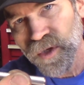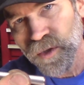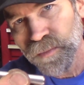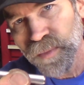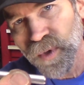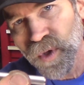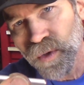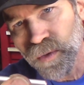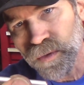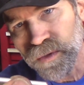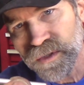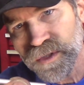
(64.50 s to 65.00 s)

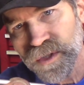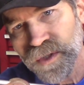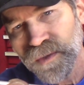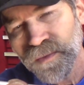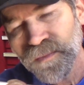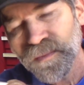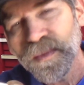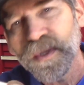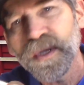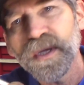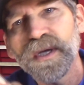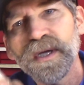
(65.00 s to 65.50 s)
bolt,
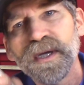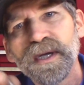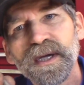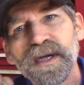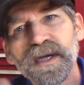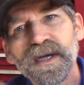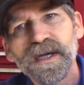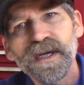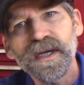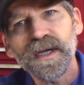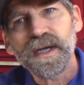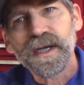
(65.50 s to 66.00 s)

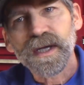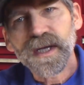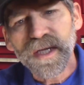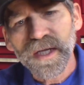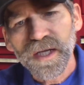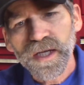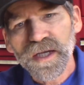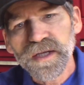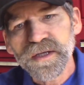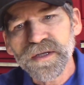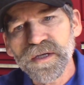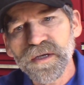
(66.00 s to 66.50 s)

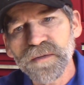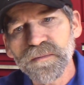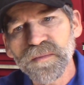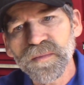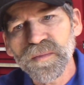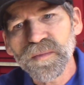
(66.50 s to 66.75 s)
and